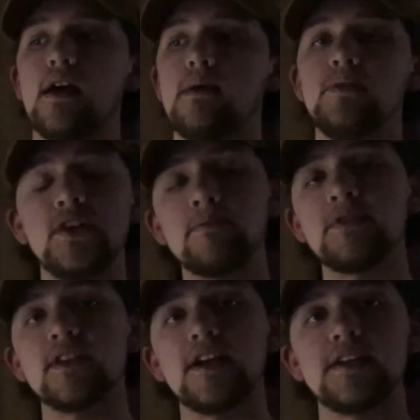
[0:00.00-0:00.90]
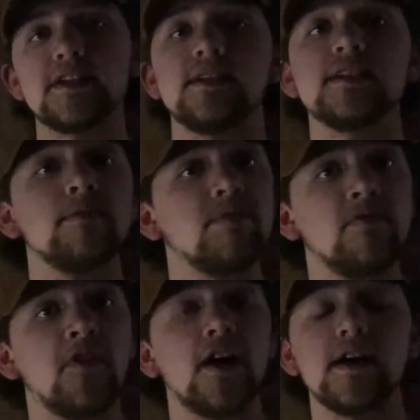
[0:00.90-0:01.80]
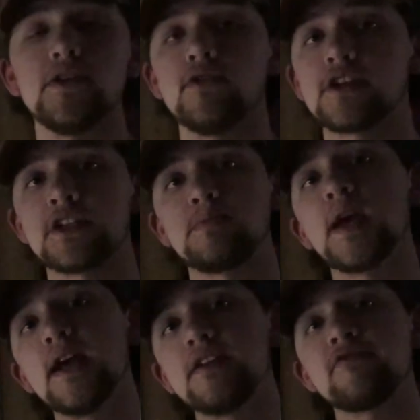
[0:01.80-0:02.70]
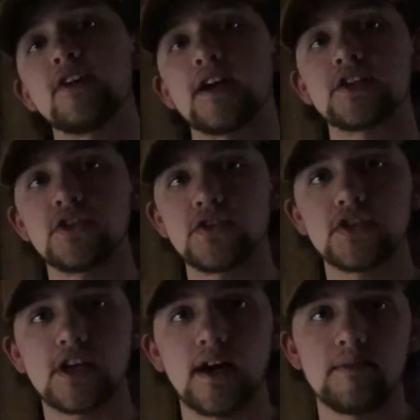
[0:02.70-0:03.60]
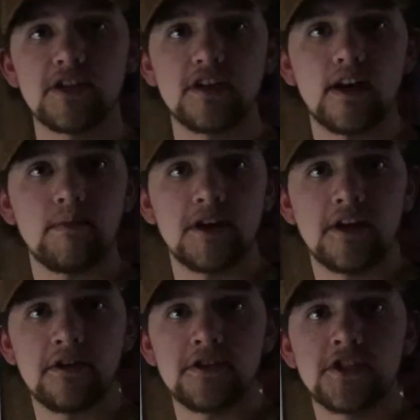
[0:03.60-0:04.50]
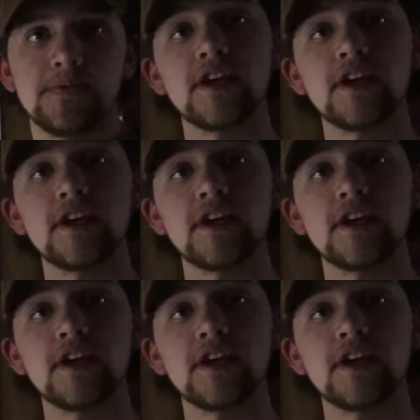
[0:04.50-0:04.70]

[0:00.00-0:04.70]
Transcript: manipulate, simplify, or expand fractions to common denominators.